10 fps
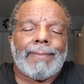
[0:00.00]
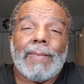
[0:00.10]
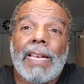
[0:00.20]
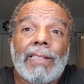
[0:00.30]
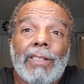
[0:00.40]

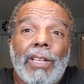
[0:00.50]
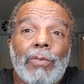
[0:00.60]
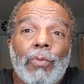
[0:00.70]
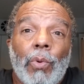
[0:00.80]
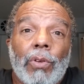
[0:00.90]
That
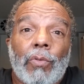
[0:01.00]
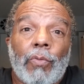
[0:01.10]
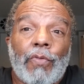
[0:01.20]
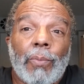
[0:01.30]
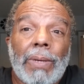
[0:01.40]
doesn't work
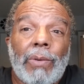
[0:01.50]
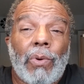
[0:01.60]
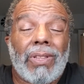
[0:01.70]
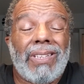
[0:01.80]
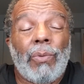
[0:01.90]
for me.
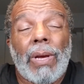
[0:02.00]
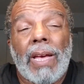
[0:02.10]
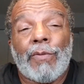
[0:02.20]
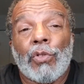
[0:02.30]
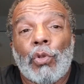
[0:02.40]
Well, anyway,
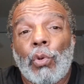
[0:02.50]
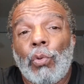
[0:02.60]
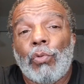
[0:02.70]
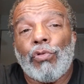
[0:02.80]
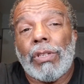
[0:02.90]
after
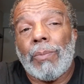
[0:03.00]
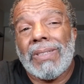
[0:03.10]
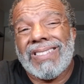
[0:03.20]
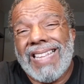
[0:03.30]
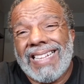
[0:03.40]
2
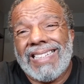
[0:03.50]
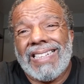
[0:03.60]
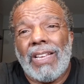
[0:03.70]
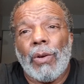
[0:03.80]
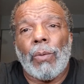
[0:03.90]
treatments, that
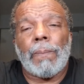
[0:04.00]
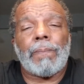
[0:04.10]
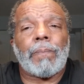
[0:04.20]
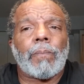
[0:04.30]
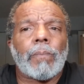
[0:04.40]
didn't help.
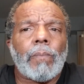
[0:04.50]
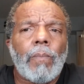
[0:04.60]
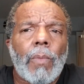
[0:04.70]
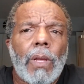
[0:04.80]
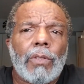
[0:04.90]

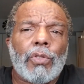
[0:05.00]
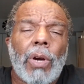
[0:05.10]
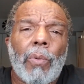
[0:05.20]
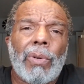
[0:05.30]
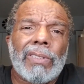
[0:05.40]
So
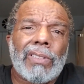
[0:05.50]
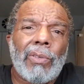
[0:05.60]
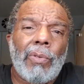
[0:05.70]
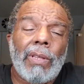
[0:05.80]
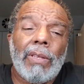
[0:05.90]
I went
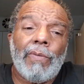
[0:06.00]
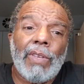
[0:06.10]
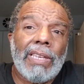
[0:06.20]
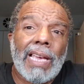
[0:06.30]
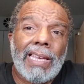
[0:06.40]
to the
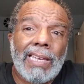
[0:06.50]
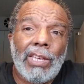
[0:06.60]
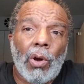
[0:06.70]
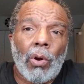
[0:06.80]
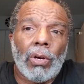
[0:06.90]
VA
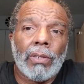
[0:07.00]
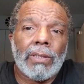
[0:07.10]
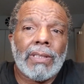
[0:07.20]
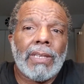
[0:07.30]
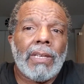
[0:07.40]
ER.
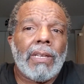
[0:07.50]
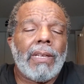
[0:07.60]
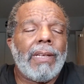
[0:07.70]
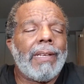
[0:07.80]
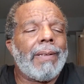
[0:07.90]

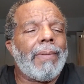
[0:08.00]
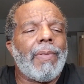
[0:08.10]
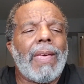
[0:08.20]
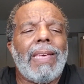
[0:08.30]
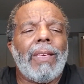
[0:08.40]

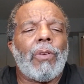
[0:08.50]
They